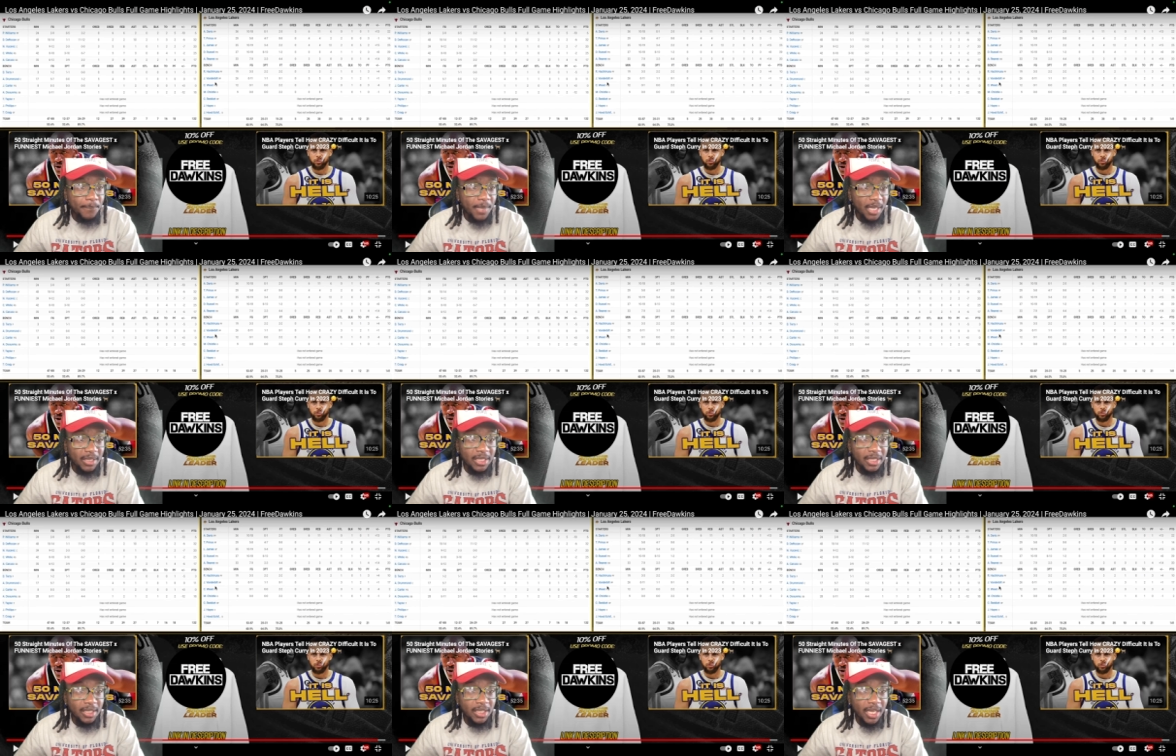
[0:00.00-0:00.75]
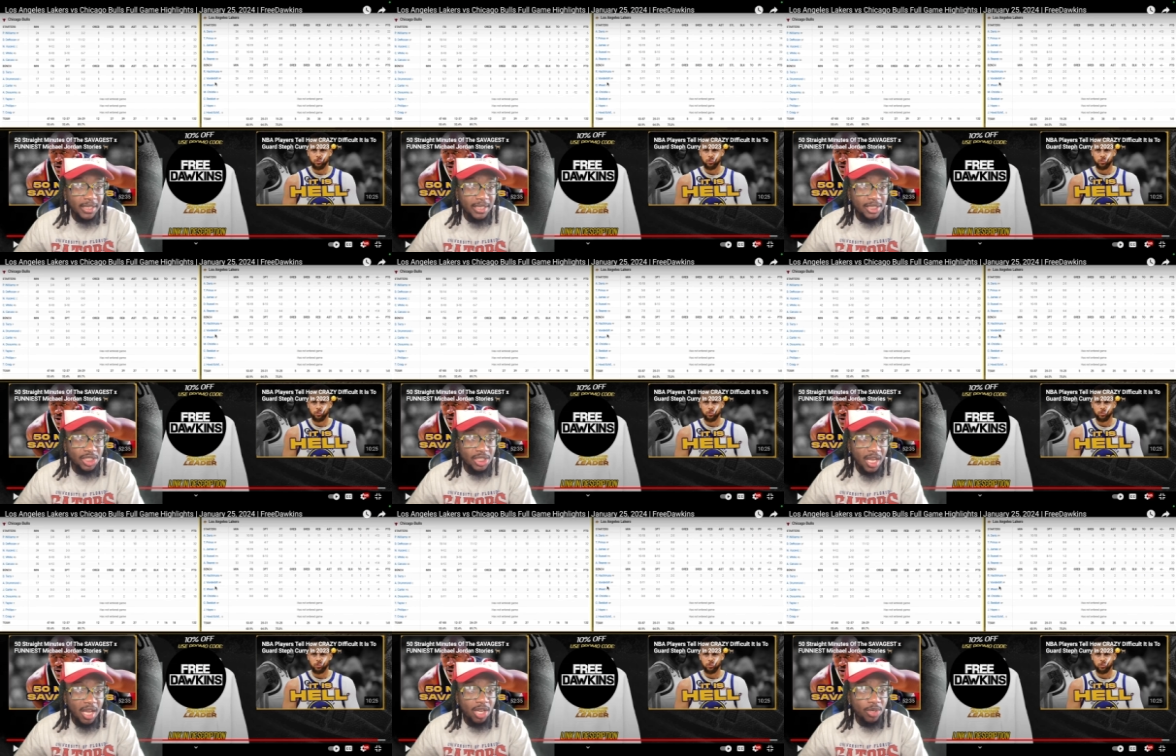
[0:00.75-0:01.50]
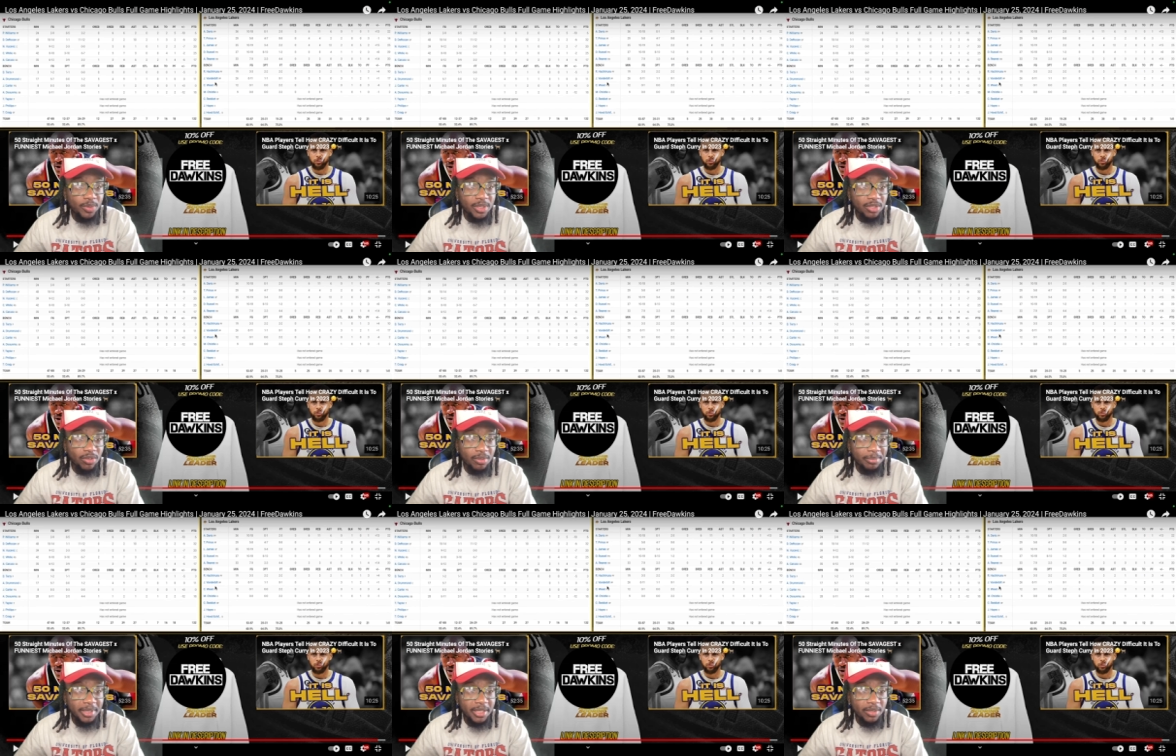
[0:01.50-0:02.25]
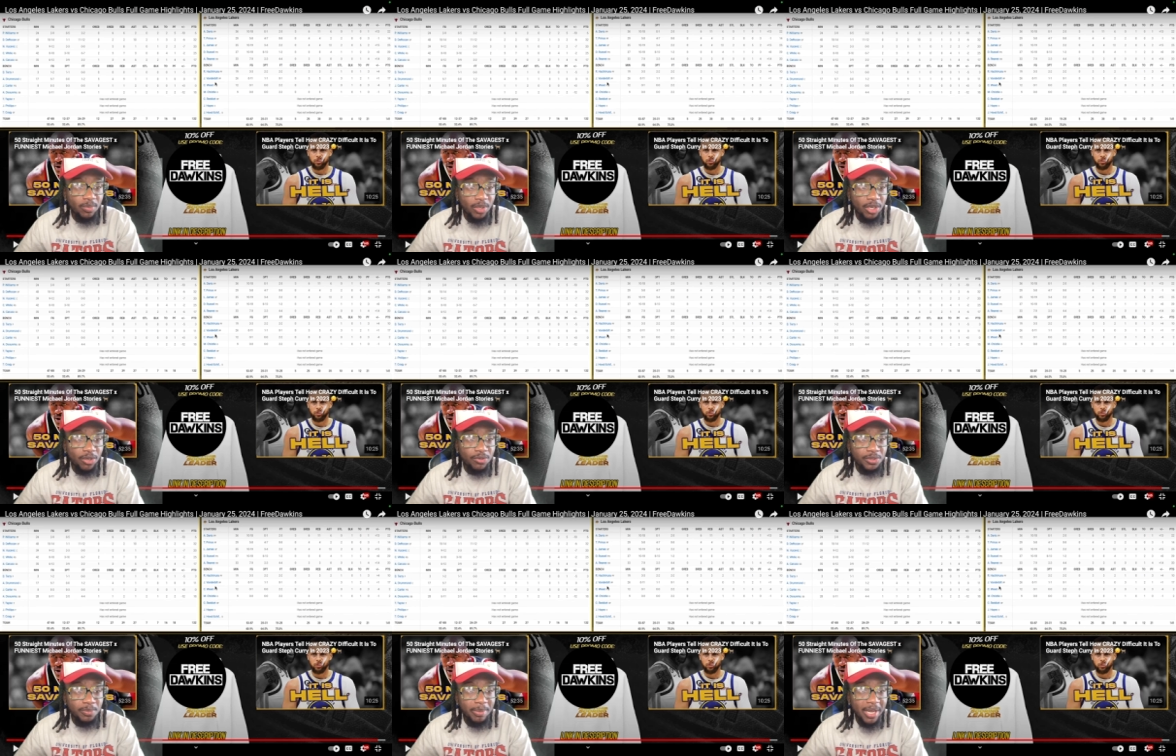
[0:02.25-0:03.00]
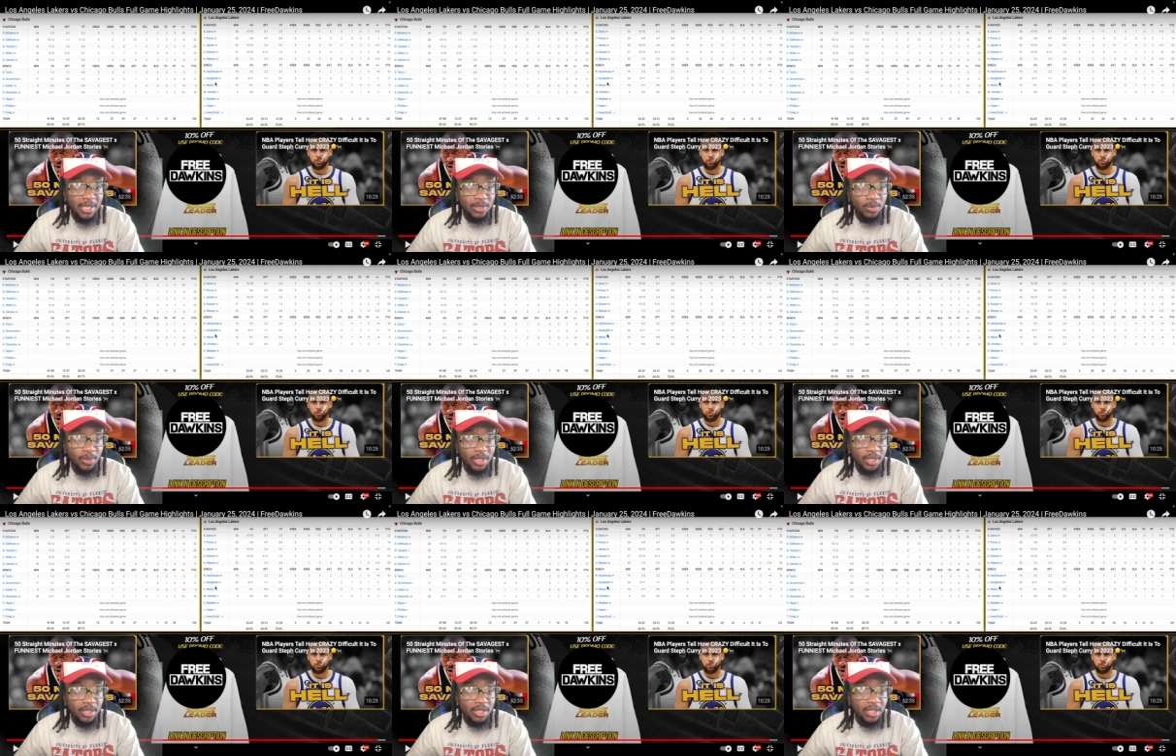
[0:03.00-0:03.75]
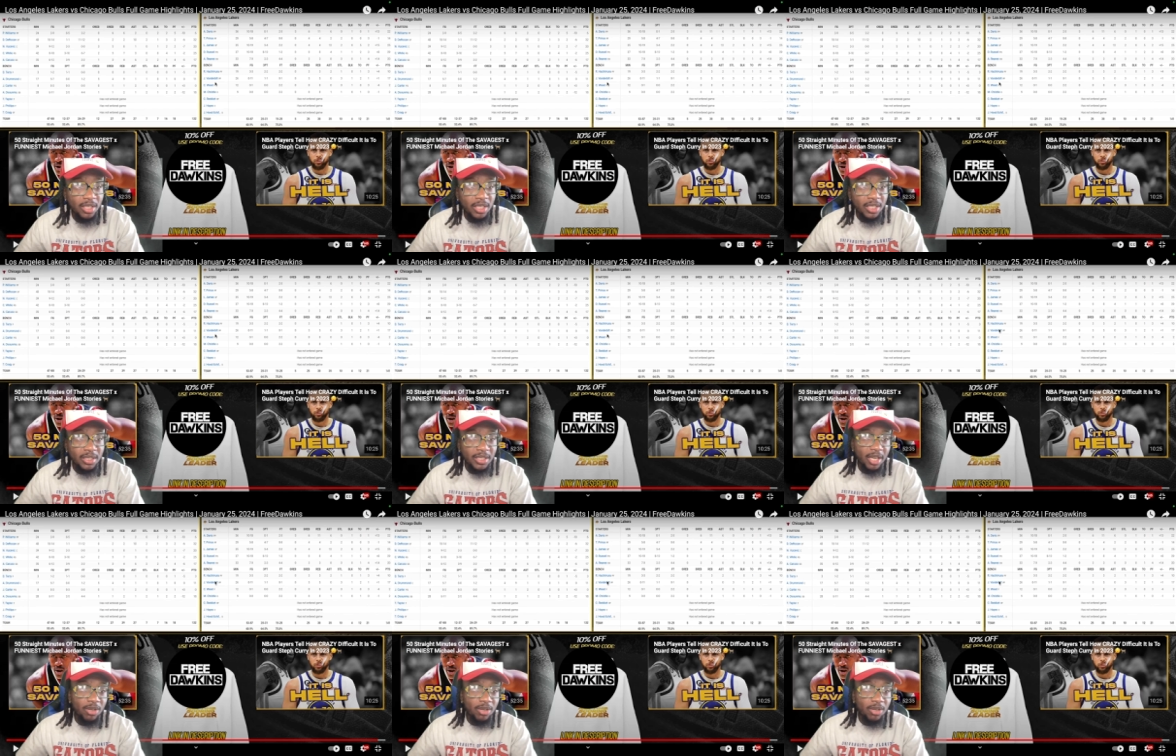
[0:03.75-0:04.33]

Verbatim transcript: I think, I think Chicago is going to be one of those spots where they're